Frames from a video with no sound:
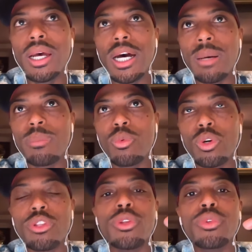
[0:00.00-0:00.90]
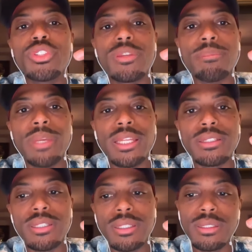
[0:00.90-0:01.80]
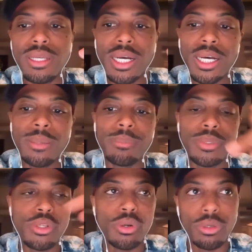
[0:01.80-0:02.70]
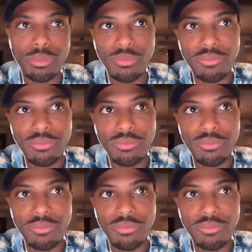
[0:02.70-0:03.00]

Will you submit your